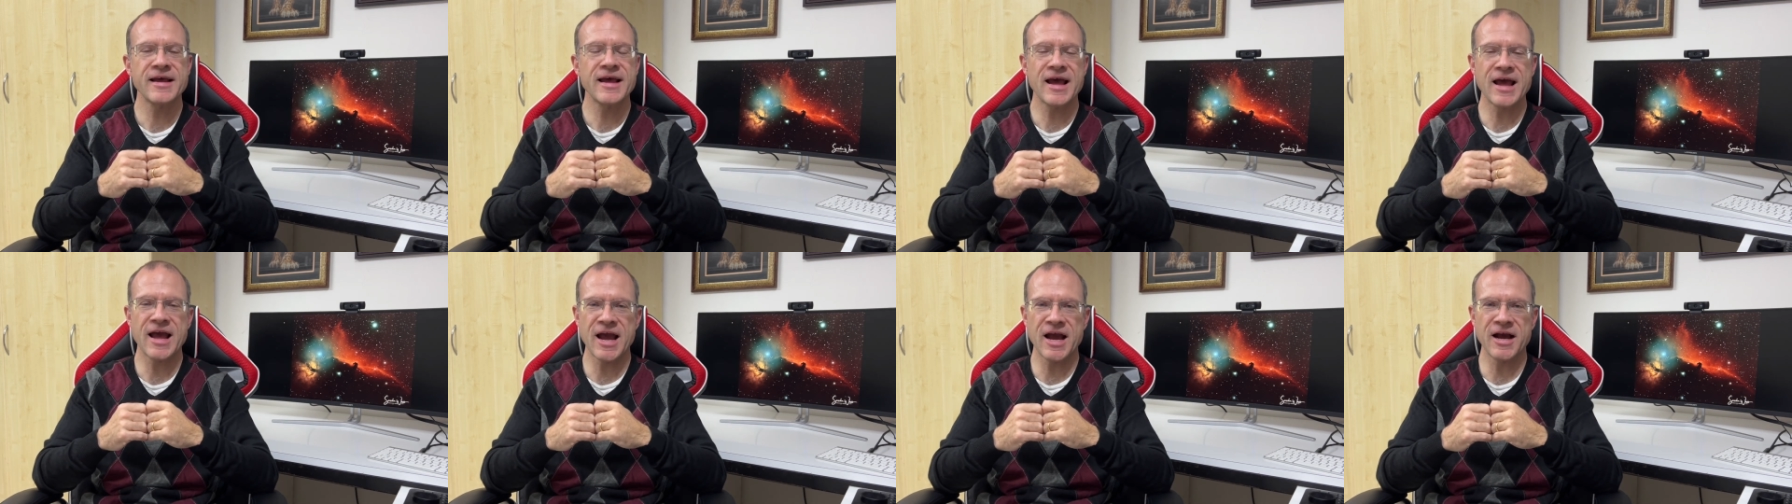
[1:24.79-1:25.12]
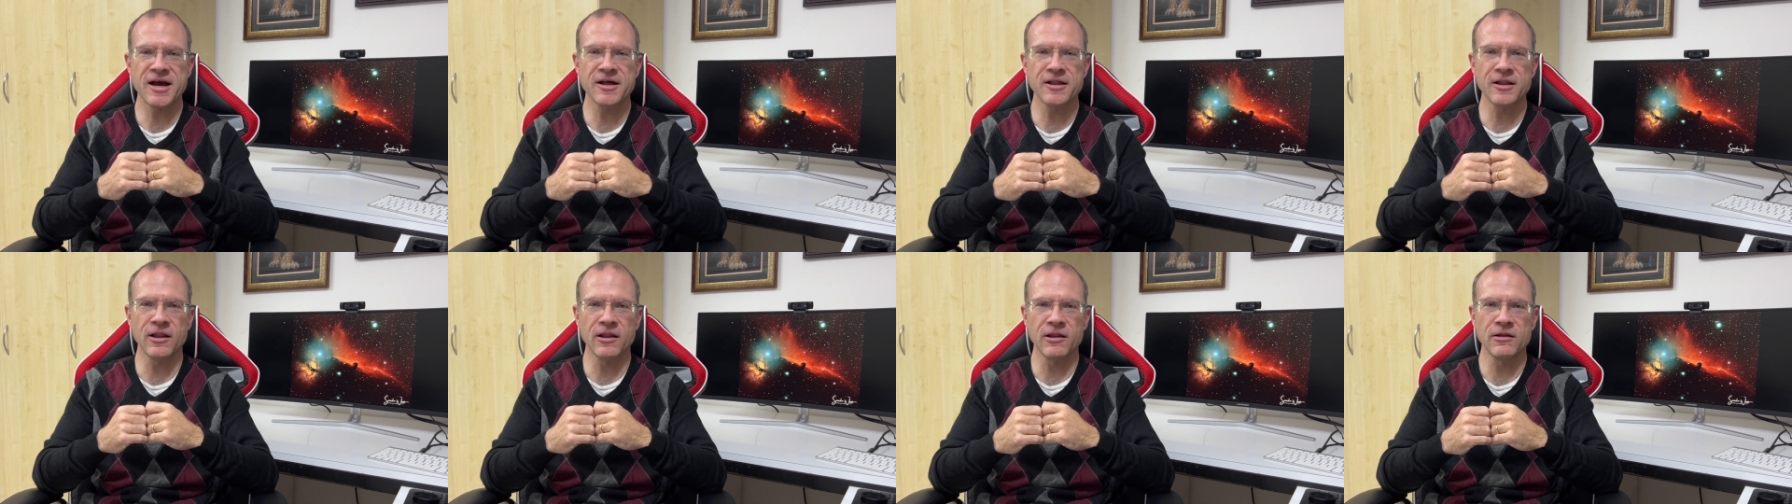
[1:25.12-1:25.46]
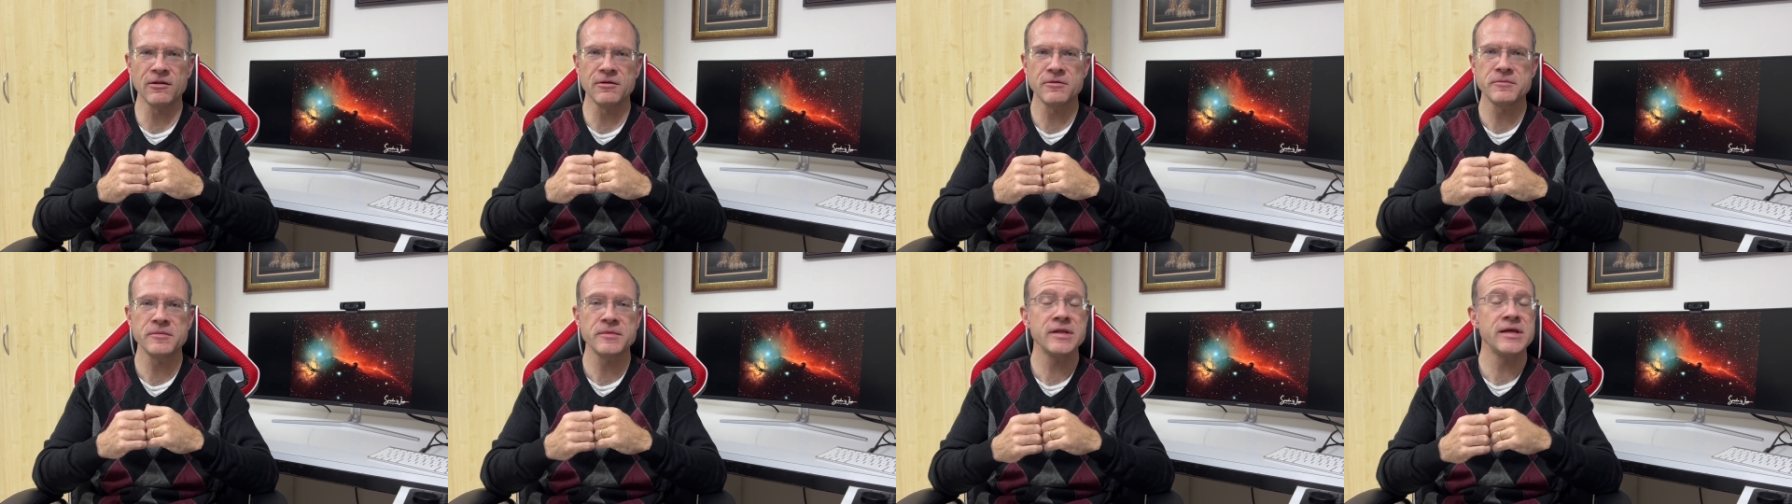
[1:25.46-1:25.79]

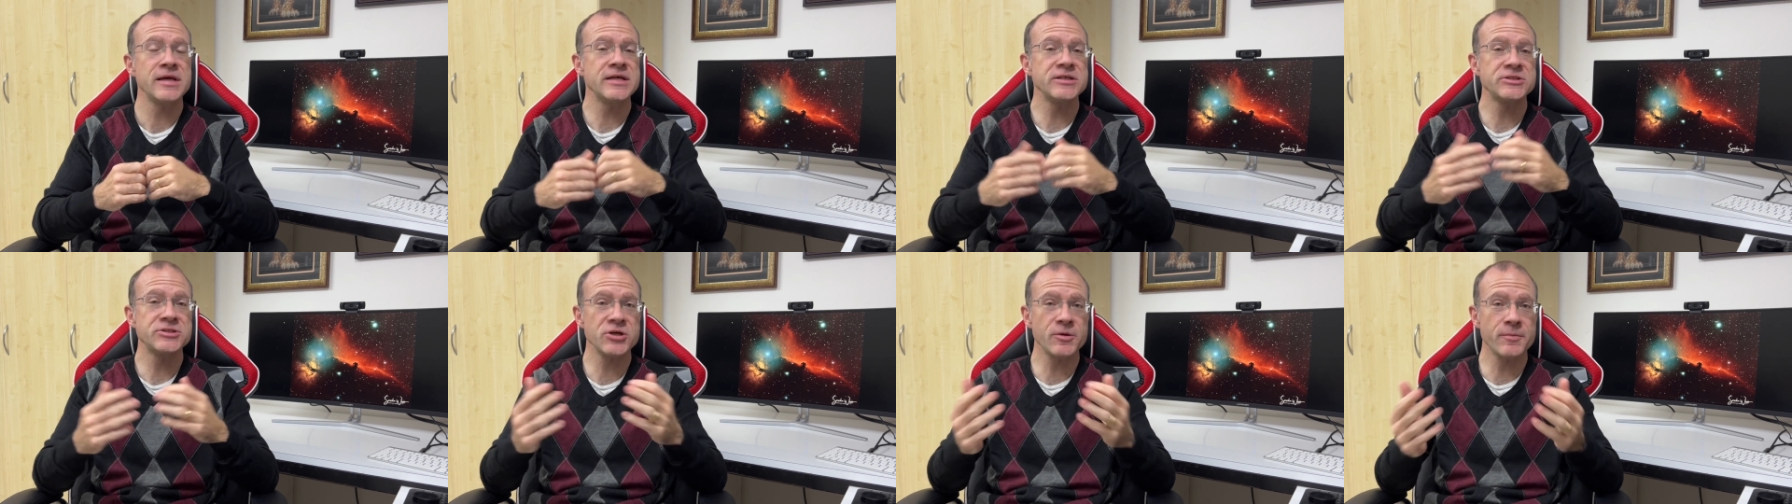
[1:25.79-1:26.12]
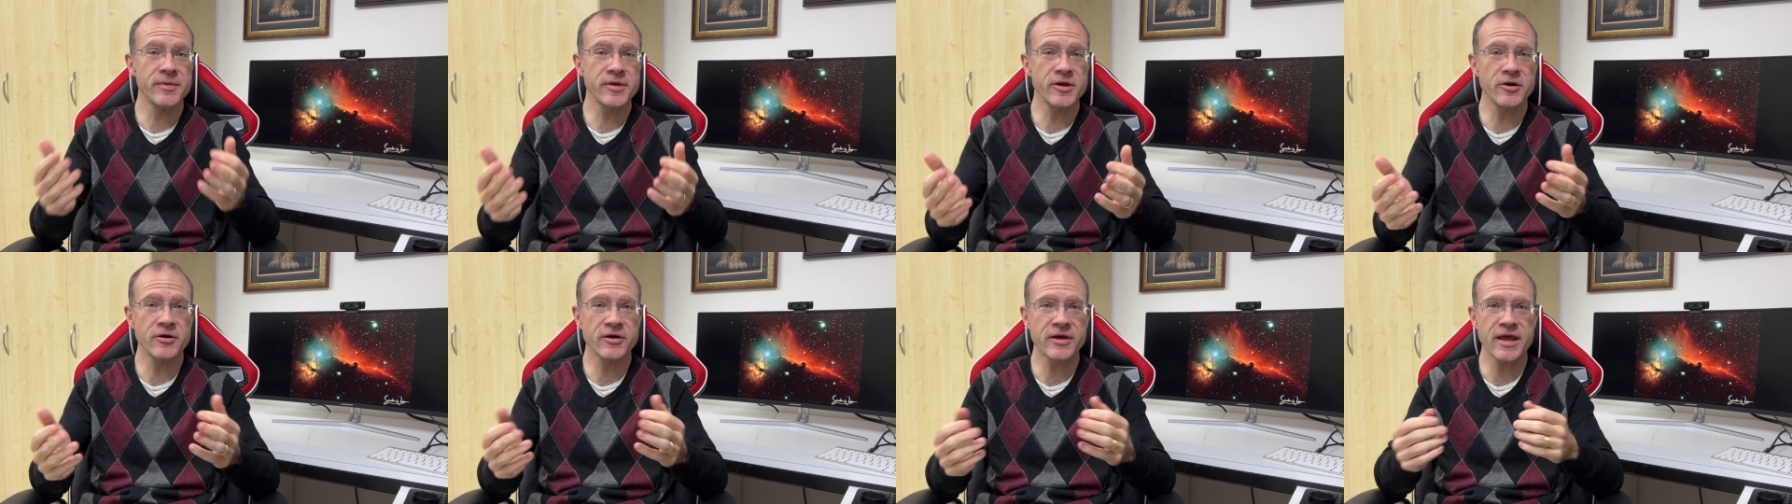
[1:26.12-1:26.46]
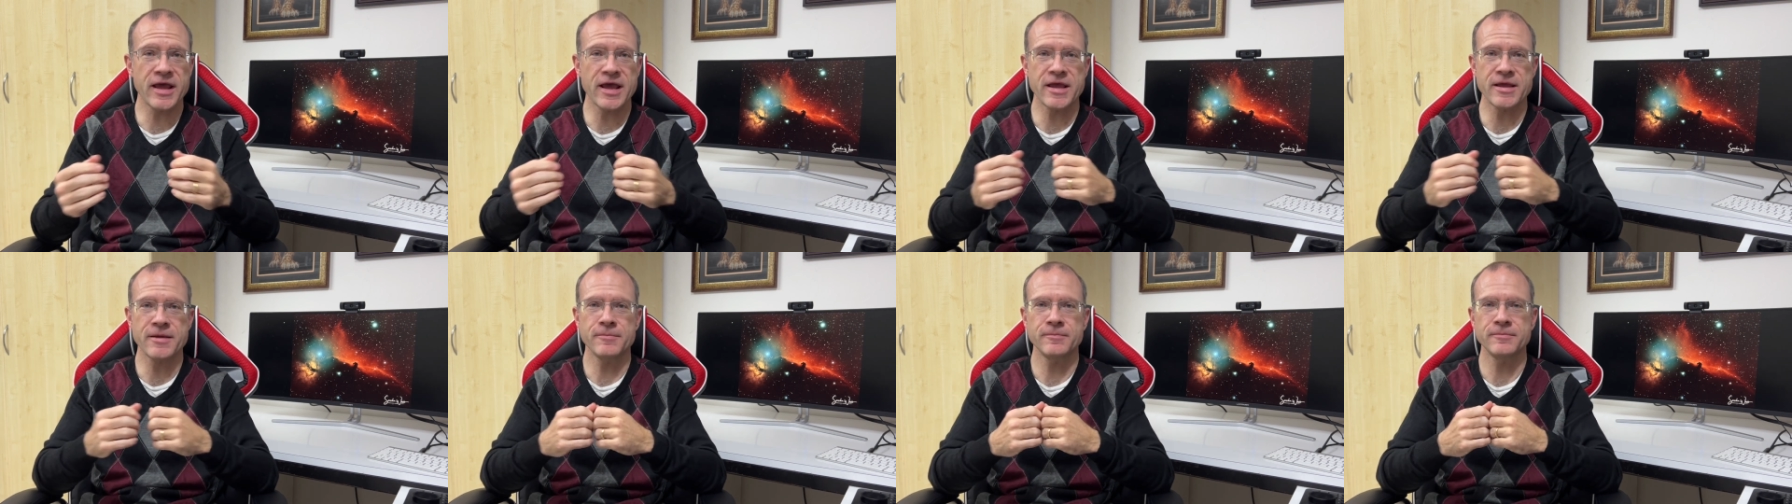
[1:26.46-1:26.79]
angle, it should be
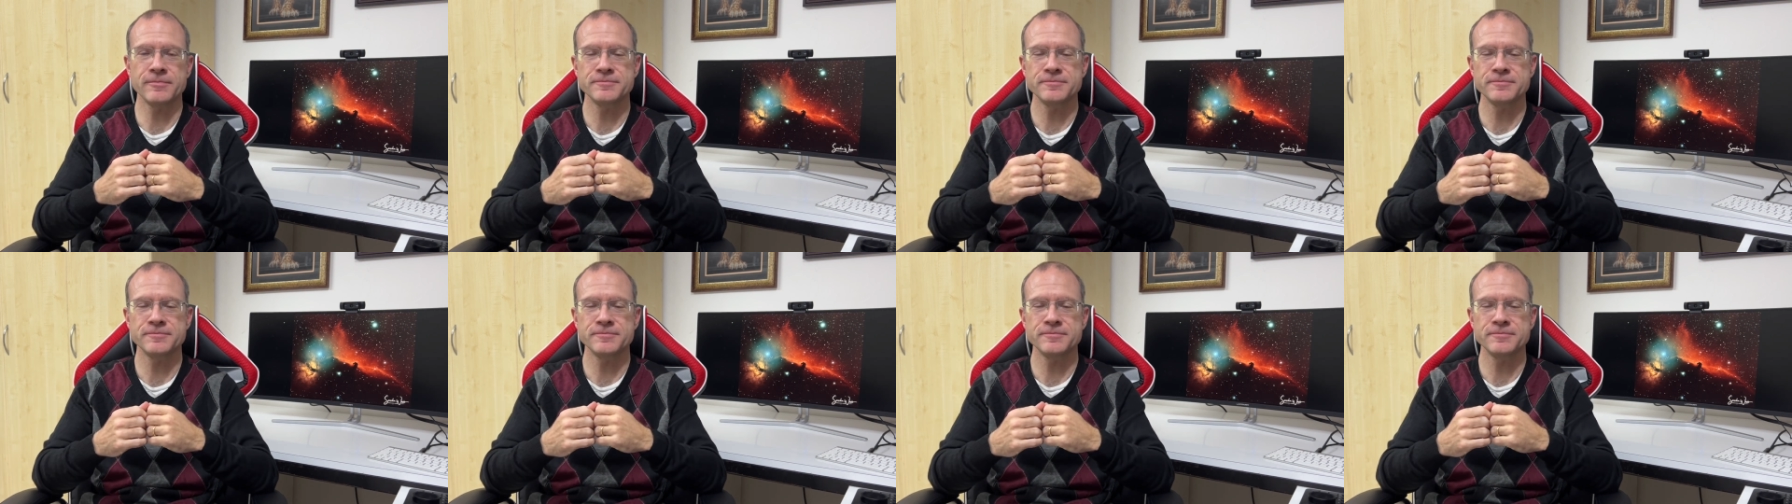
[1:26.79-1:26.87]
okay.